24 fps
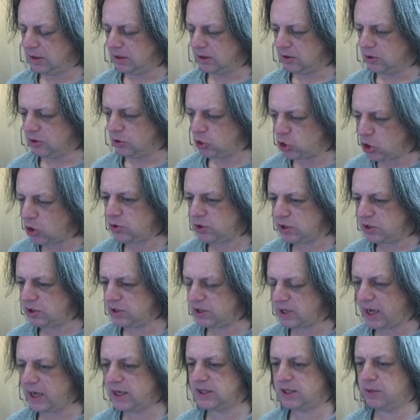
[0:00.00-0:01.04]
not
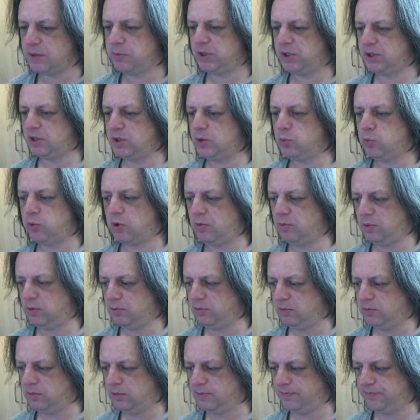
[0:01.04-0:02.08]
to exhibit this
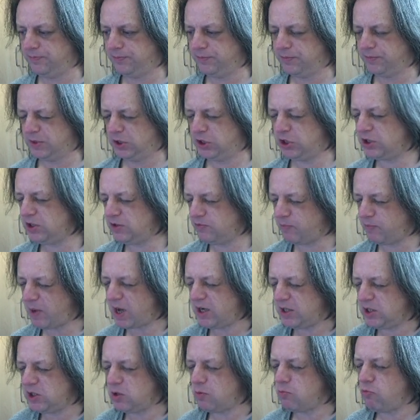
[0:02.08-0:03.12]
problem. Just
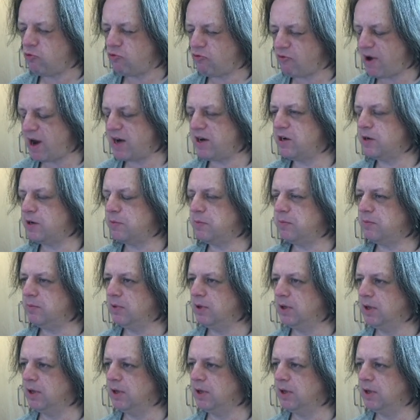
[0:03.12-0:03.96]
by some random